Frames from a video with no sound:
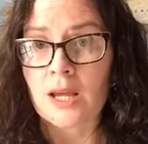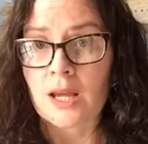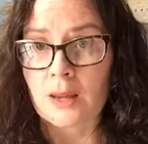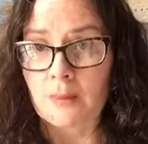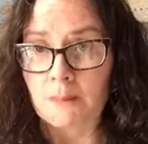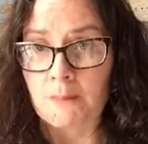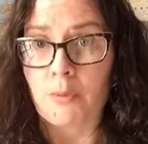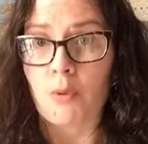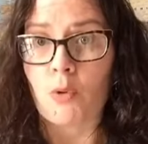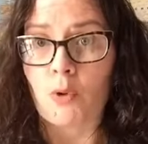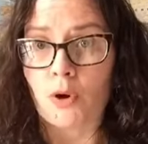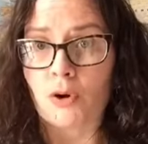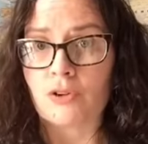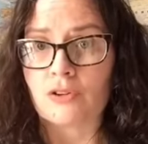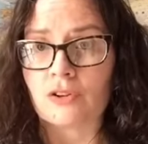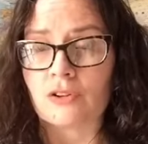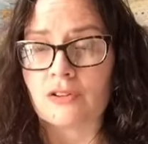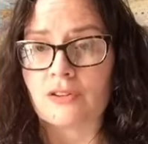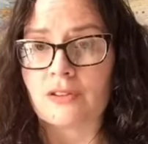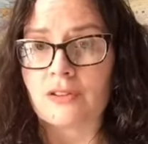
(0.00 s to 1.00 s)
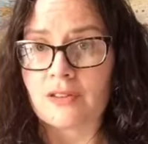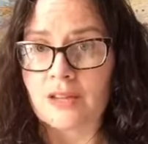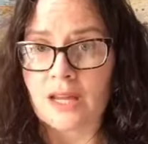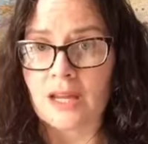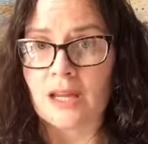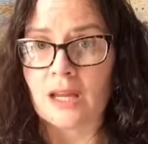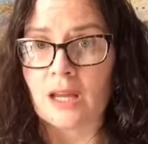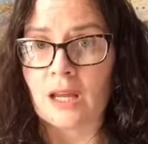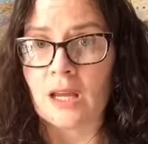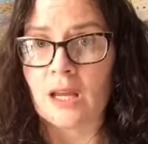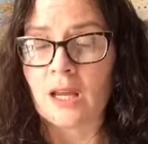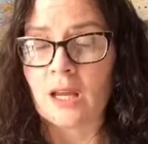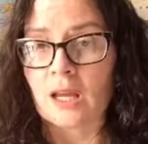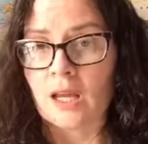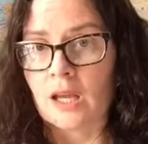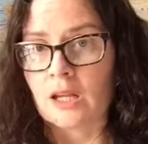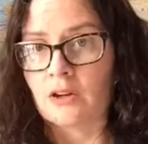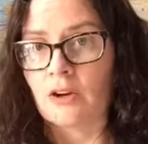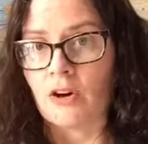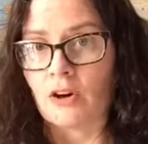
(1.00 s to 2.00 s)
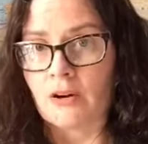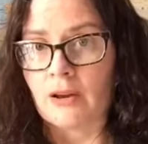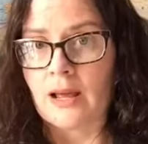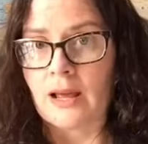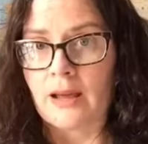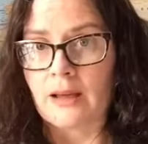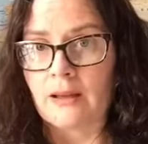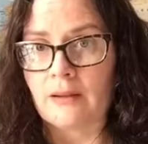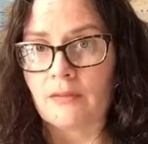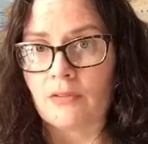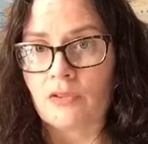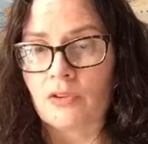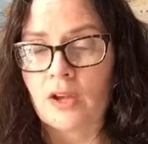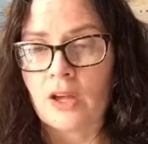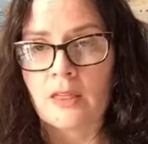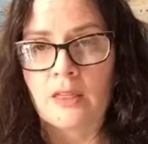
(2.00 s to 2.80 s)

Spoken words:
important thing in our lives.